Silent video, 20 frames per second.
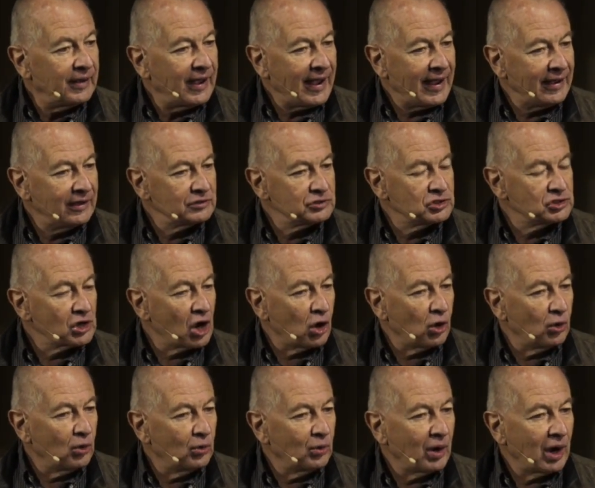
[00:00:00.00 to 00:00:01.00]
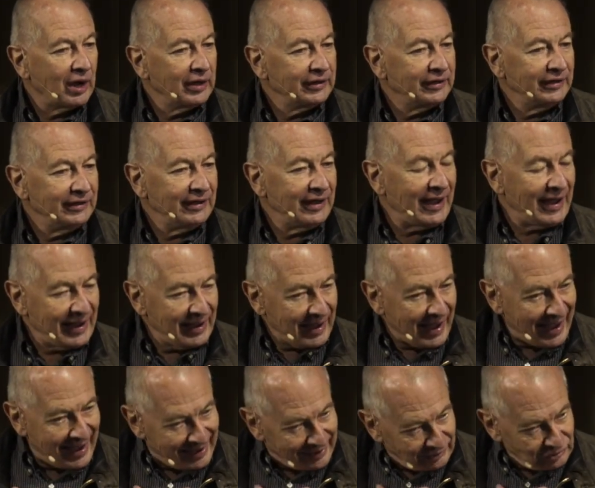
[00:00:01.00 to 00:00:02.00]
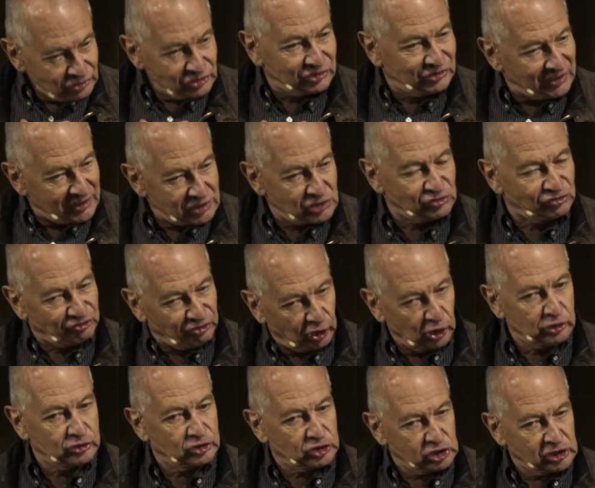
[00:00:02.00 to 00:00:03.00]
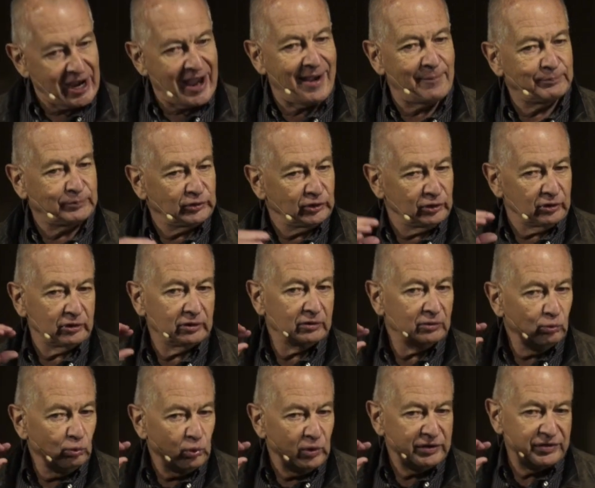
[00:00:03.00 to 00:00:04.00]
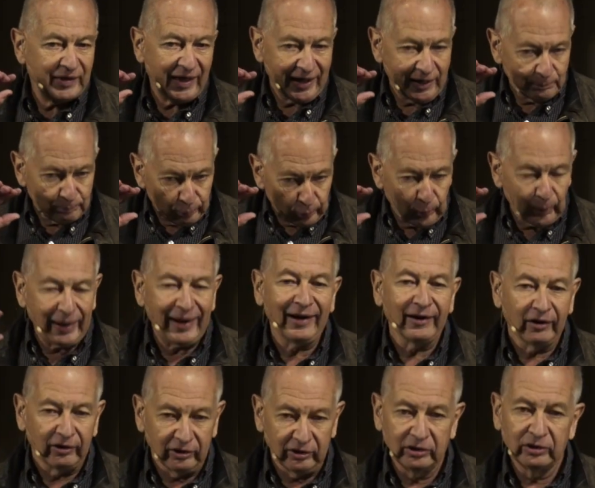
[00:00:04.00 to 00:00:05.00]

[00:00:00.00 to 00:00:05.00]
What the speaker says: And so he ends this first chapter with a prayer.